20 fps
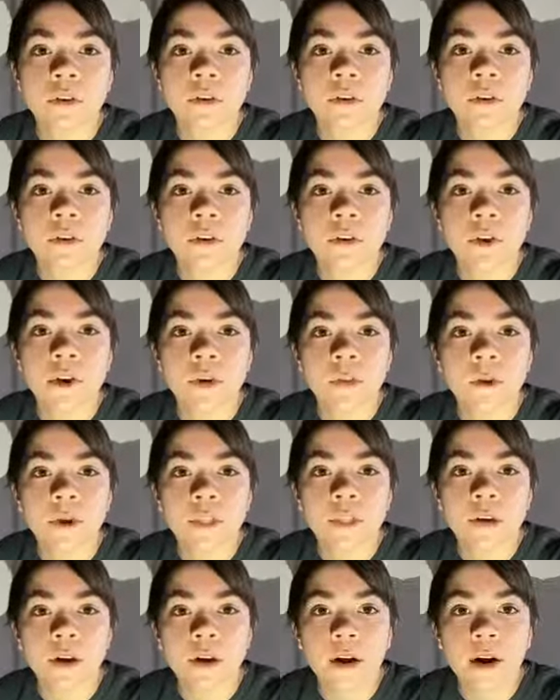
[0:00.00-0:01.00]
No
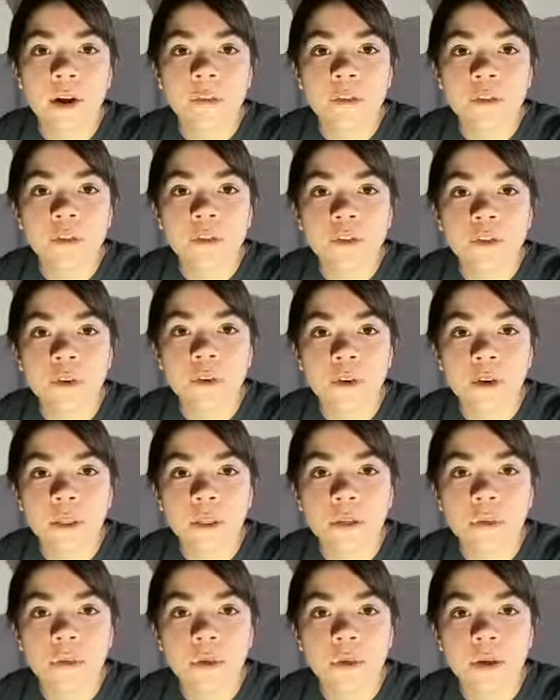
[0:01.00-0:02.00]
other, I'm just scrolling
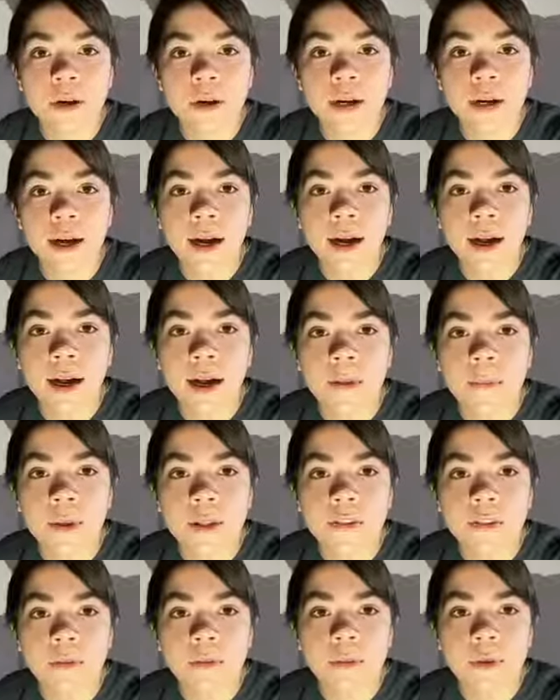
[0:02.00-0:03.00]
through our
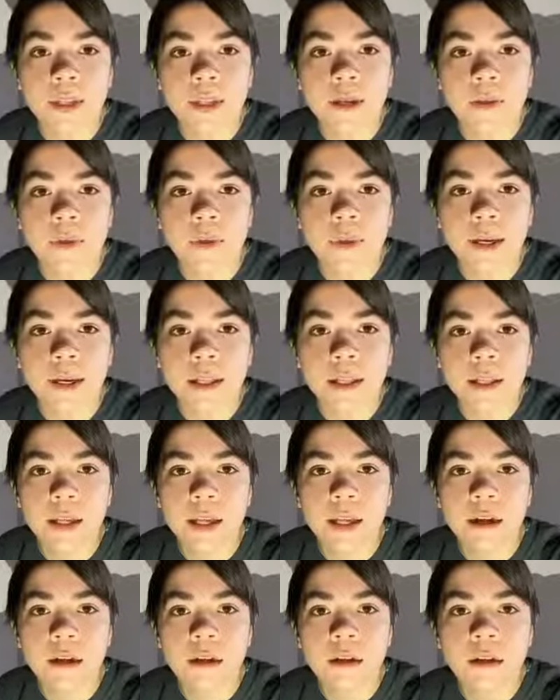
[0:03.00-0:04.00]
comments really quickly.
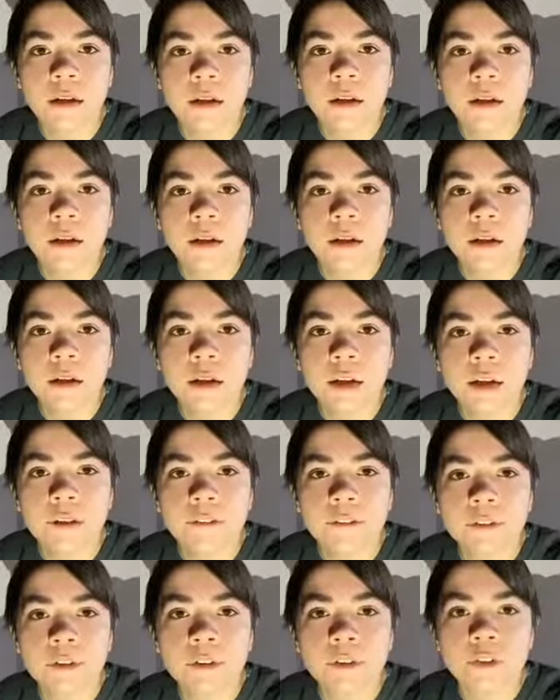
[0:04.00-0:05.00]
If
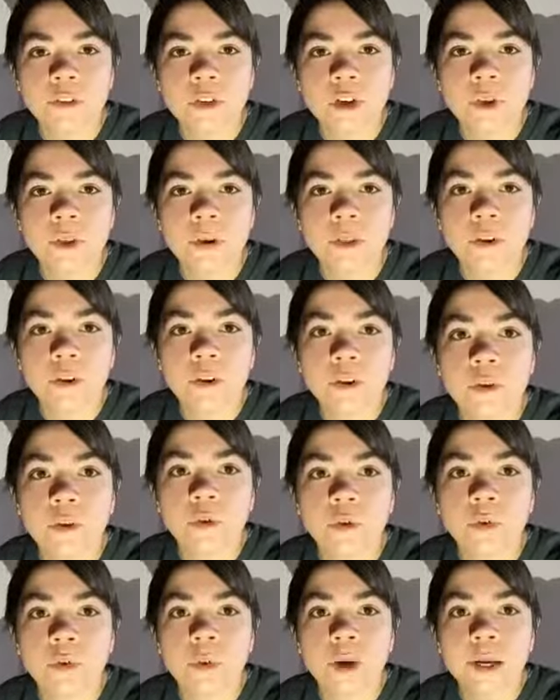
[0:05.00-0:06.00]
there's no other
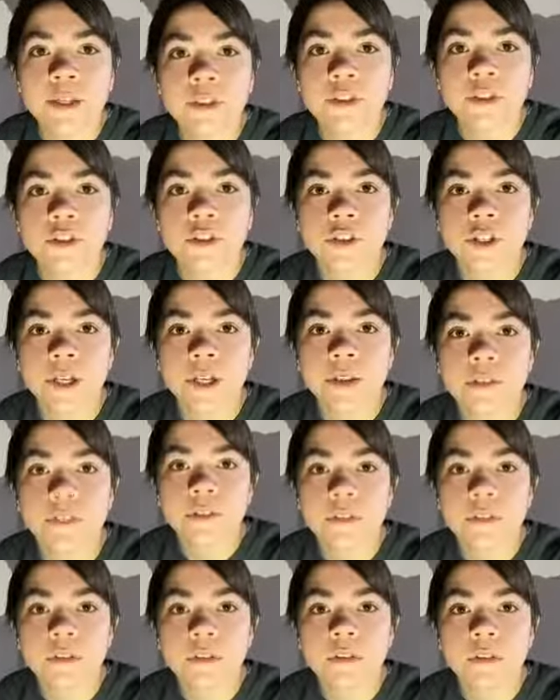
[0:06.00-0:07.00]

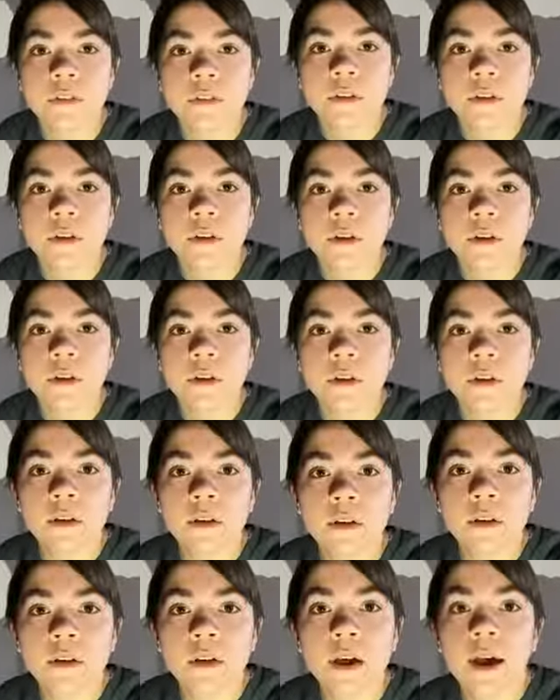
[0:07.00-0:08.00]
questions,
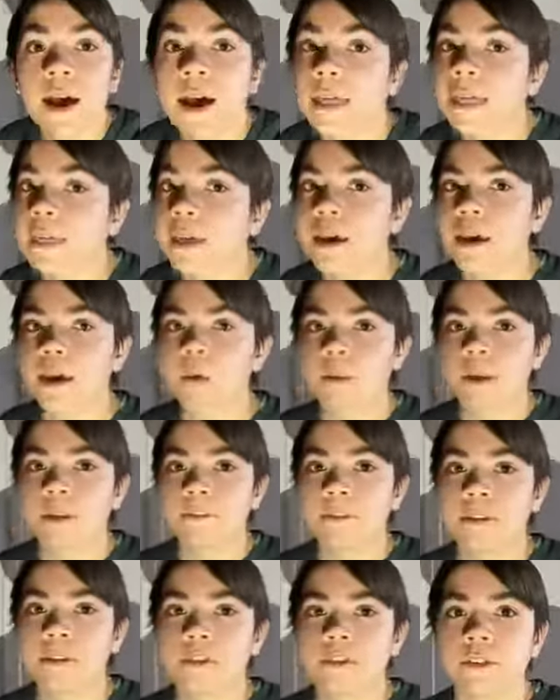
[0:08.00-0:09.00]
I think I might
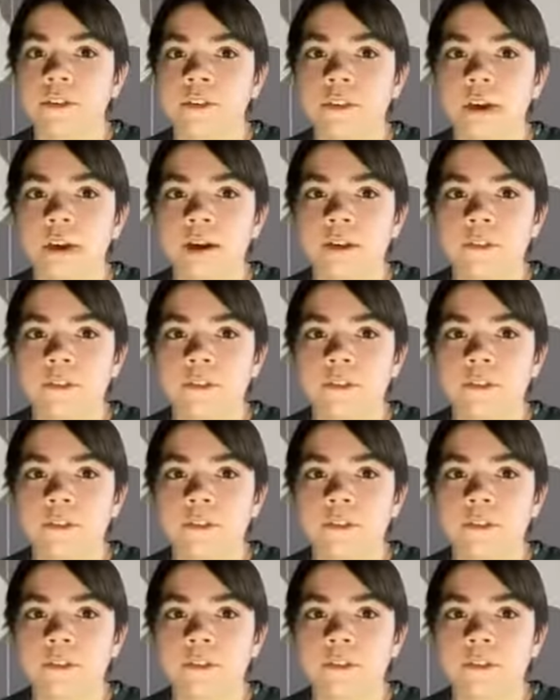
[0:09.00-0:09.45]
finish this off.